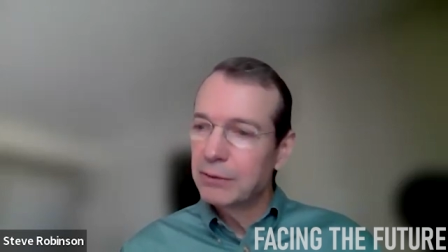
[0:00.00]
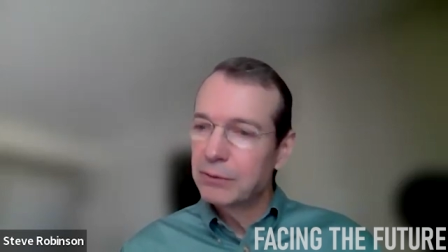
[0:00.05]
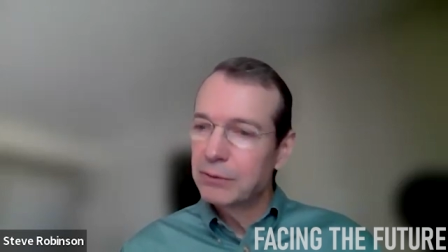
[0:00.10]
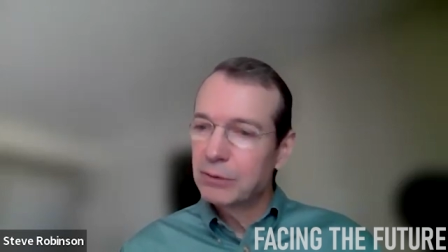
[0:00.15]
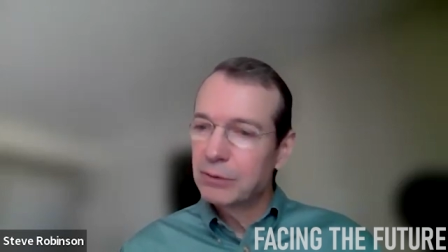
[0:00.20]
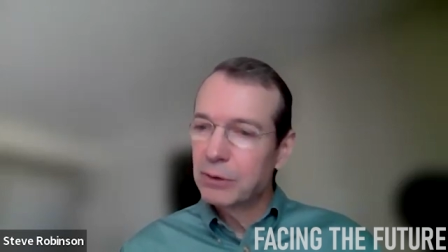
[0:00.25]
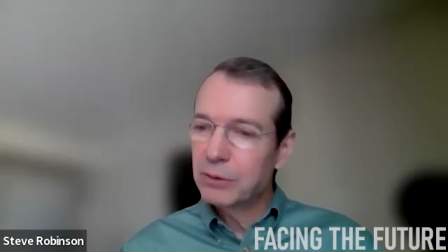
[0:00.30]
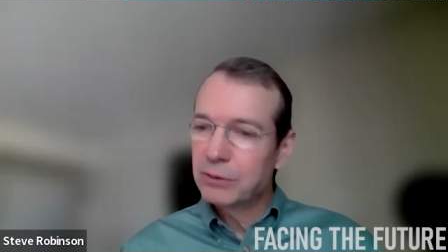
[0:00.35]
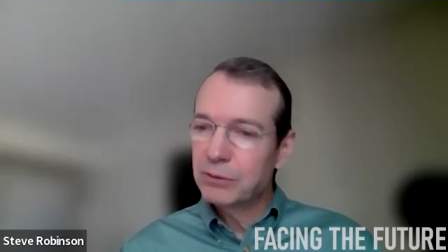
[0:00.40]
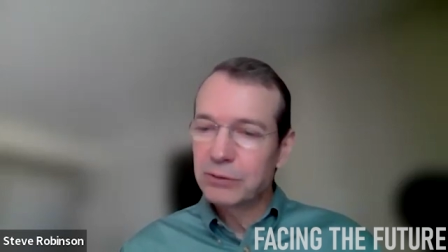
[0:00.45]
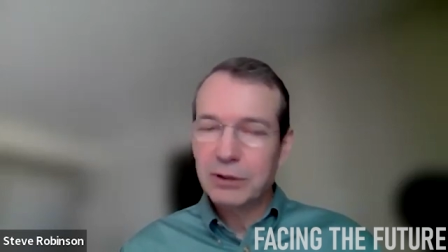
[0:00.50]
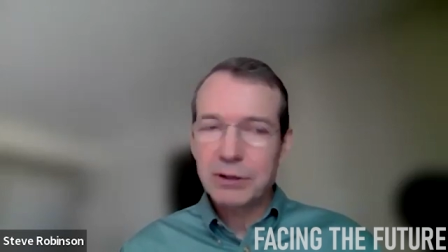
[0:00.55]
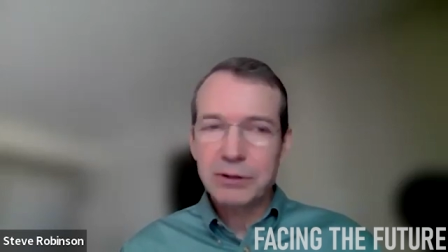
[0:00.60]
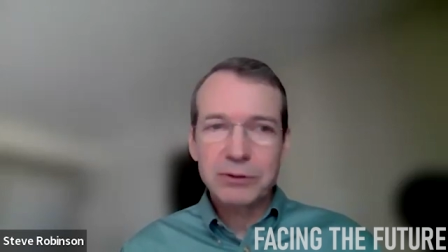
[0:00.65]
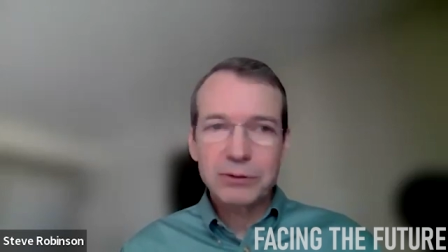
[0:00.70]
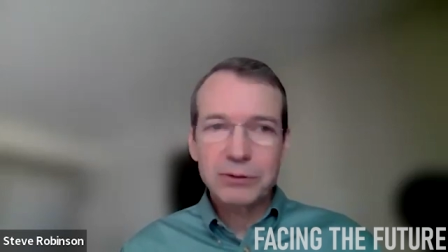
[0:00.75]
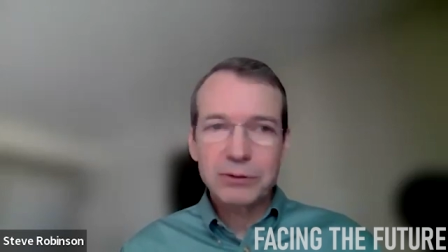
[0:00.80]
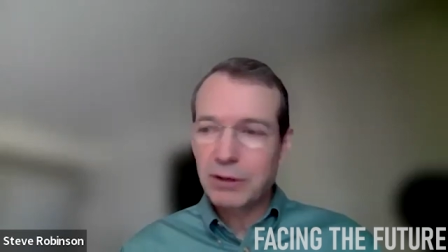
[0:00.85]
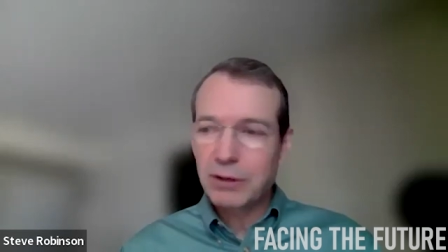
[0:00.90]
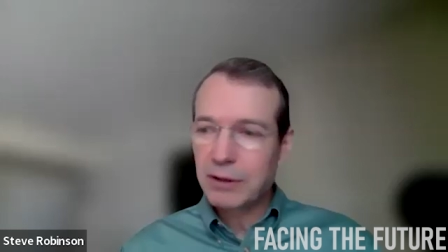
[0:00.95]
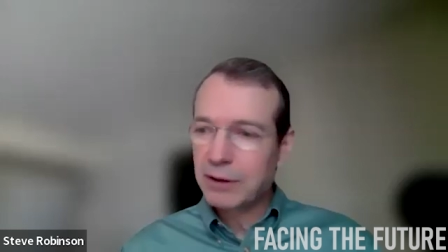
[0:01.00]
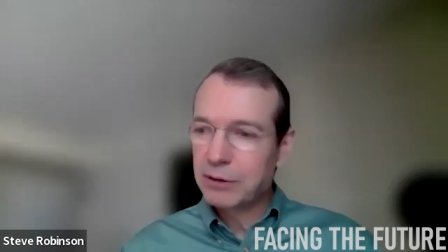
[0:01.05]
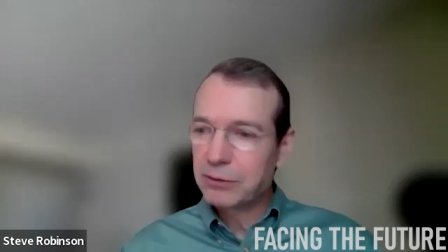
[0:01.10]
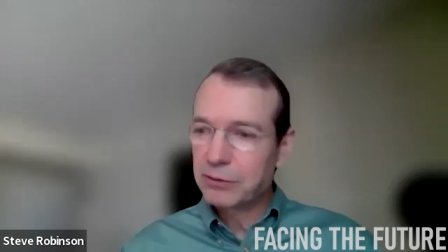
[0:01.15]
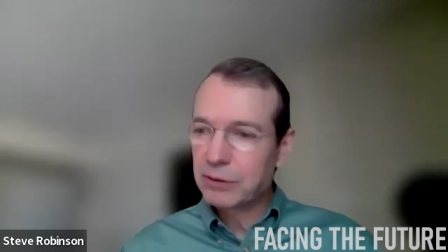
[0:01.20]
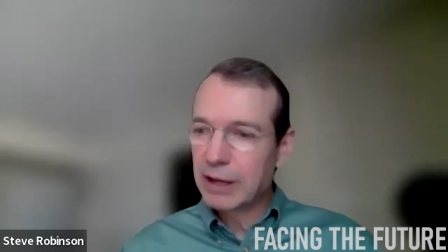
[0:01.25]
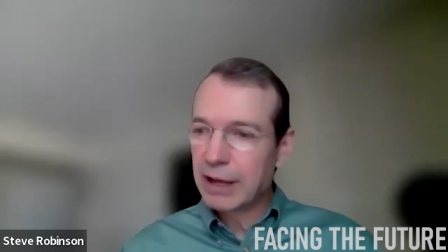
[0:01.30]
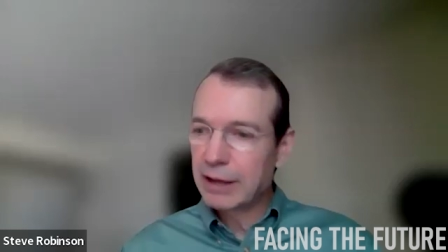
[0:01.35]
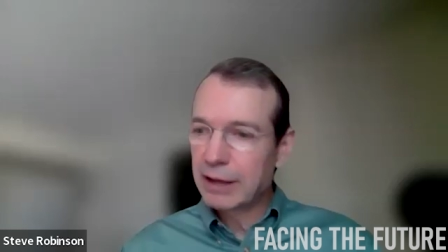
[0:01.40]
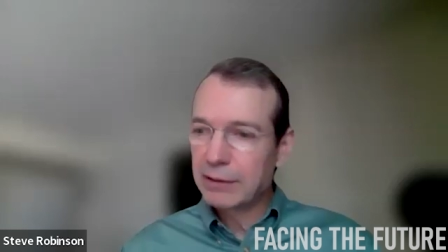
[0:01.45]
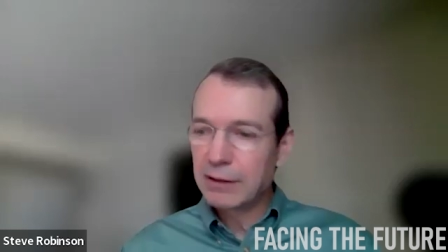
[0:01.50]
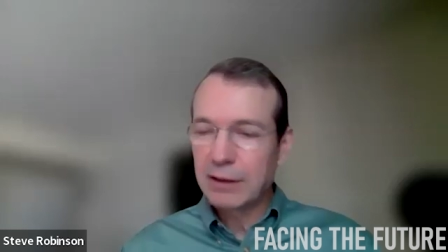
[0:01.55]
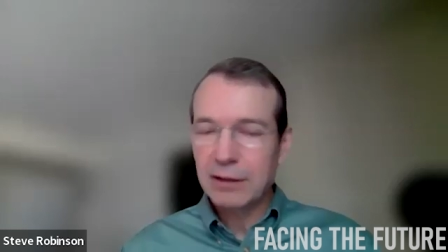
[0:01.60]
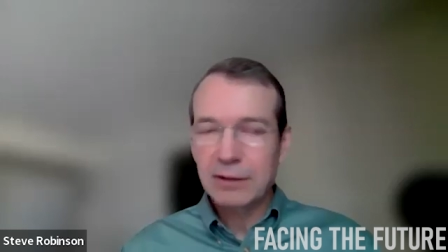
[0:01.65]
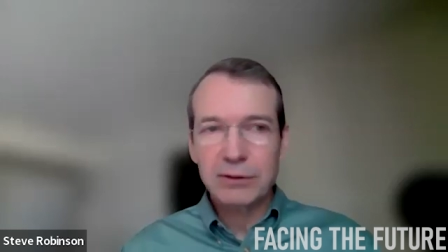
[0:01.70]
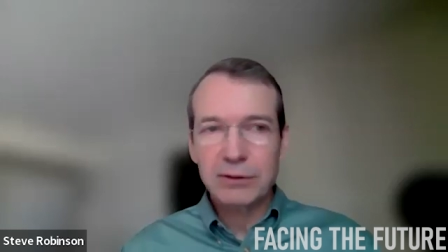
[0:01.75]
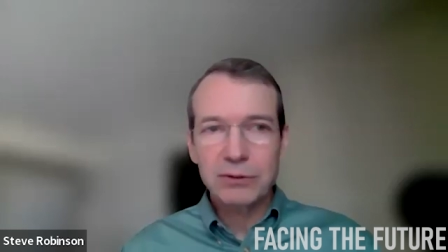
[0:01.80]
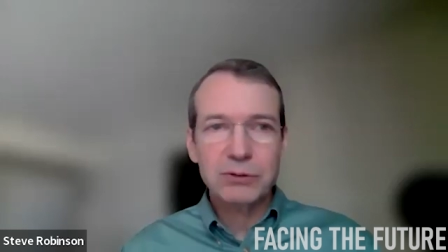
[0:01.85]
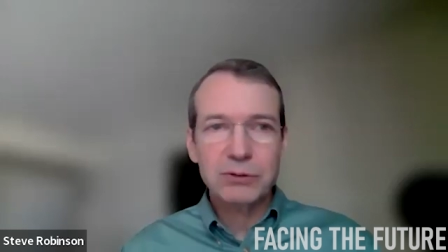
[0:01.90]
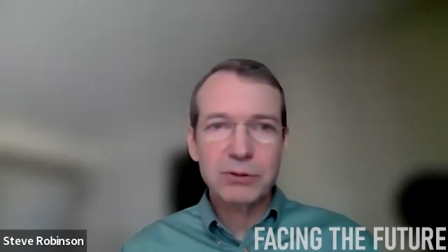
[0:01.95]
So essentially, they're saying
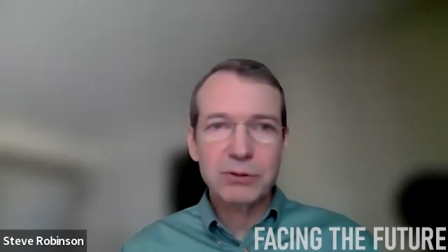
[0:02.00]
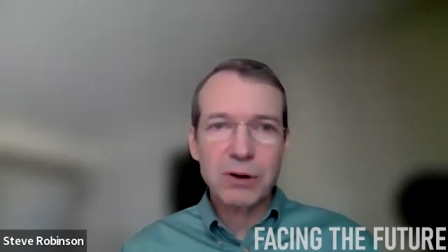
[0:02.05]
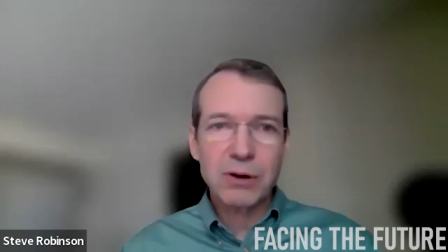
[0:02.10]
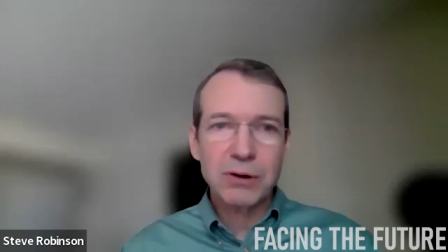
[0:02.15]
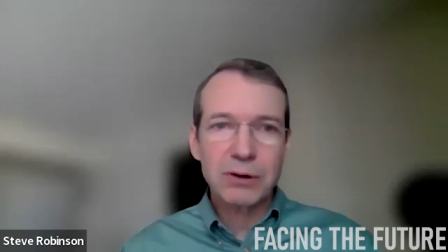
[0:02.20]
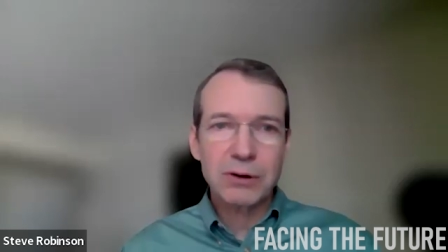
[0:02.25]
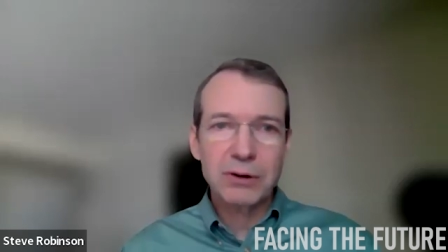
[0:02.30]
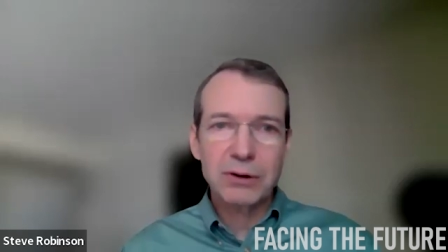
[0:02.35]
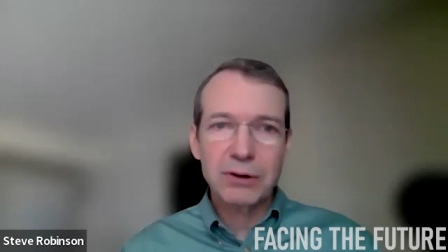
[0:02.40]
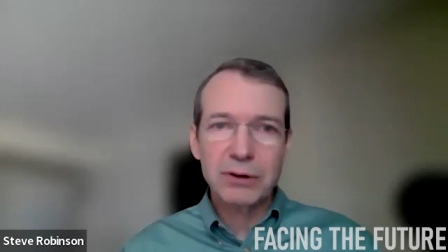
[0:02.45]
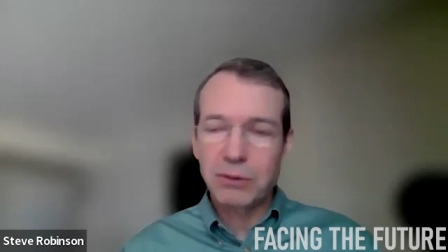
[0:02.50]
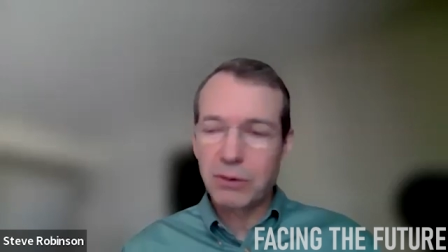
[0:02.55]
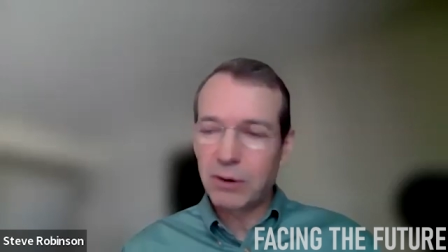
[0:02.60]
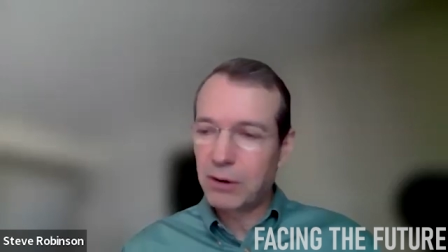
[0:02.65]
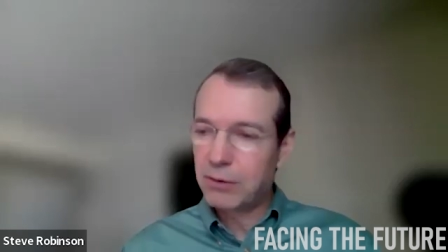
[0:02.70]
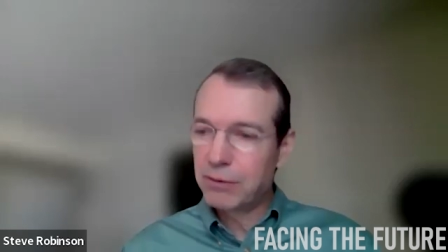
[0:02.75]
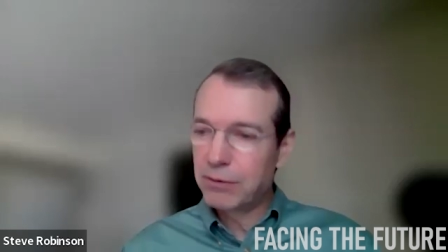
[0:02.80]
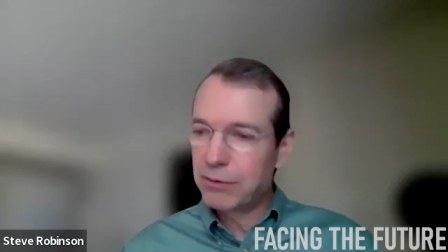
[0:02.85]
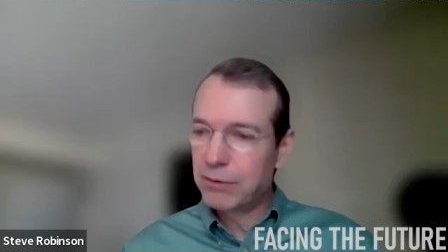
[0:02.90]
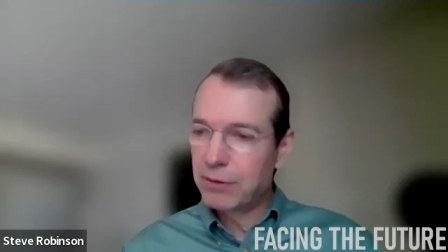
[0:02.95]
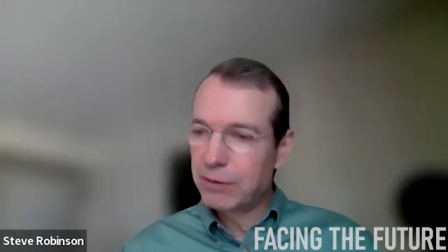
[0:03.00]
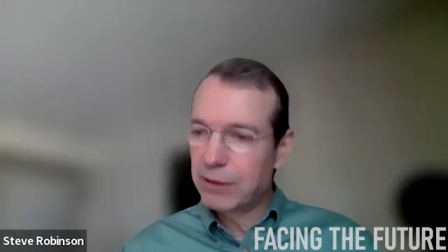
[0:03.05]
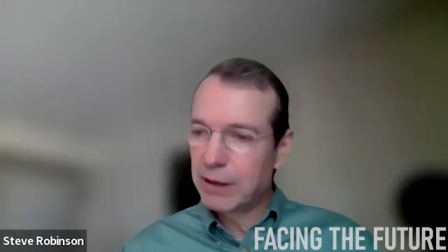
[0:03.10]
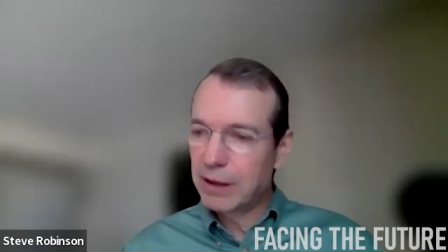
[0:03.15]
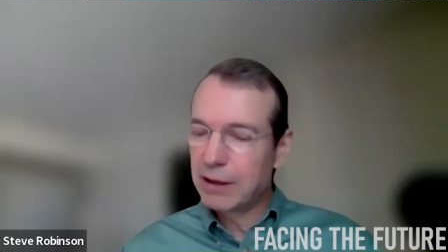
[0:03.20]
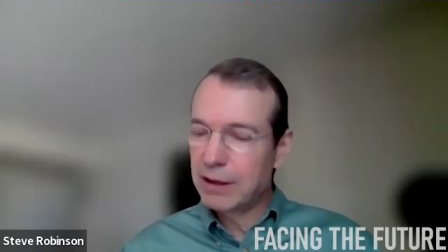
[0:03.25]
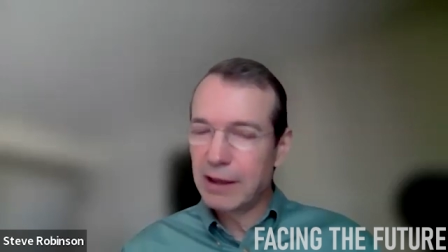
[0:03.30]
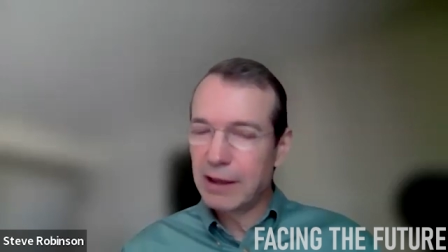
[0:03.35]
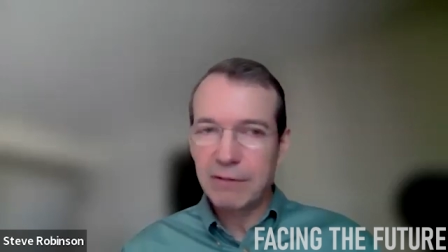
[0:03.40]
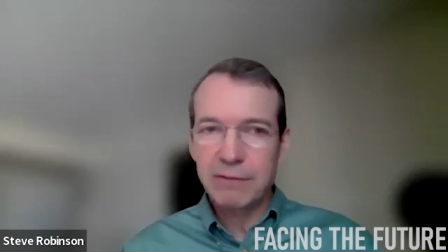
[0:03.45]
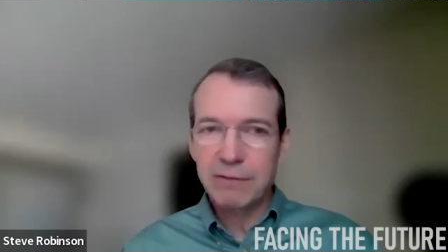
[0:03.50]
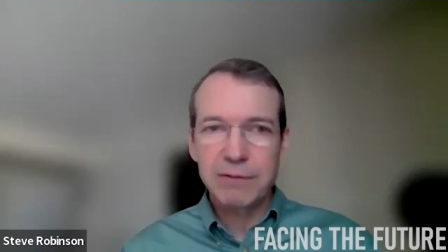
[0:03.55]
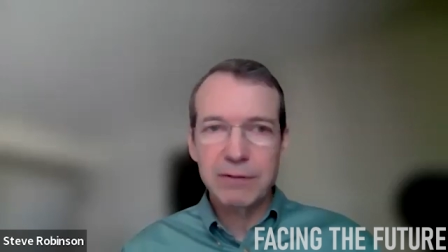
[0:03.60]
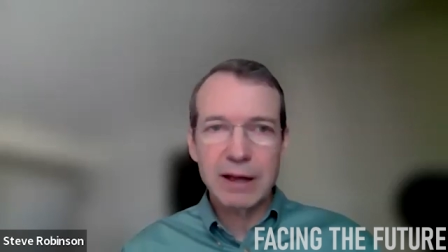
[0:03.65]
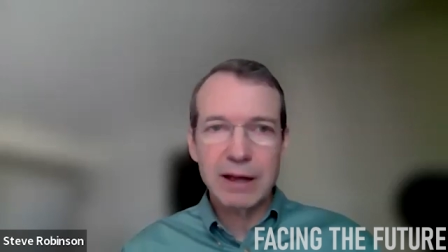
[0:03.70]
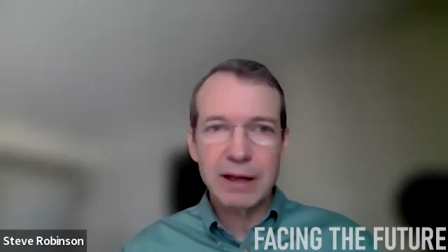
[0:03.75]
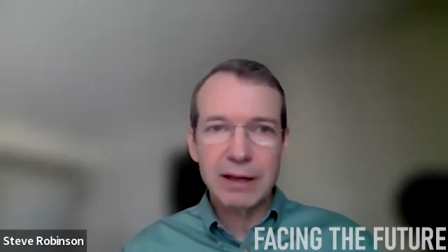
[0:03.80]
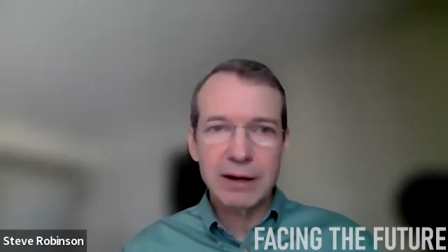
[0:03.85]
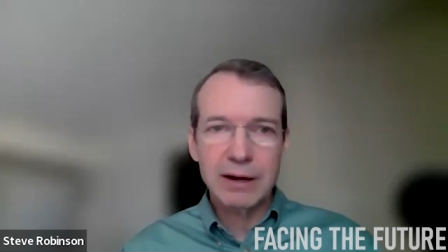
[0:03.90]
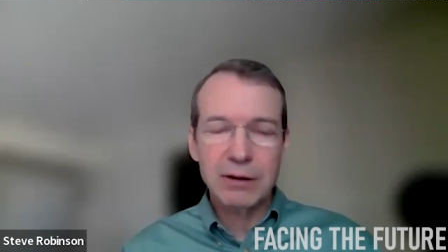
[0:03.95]
that the stronger growth that they have
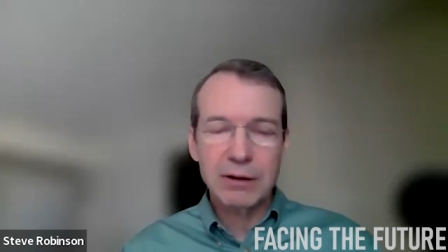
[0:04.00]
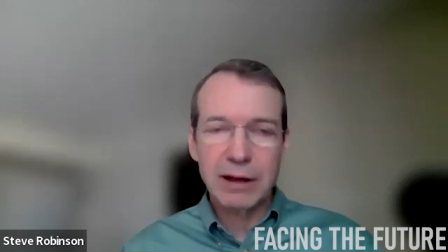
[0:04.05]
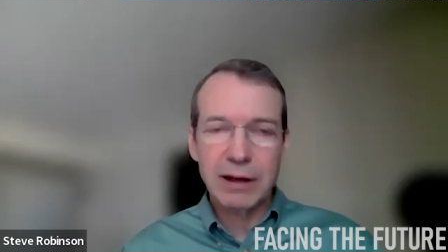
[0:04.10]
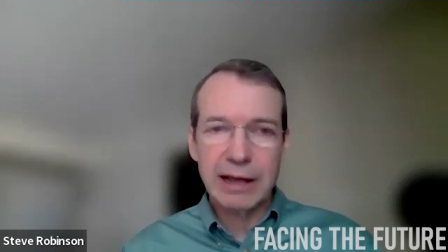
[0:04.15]
you know,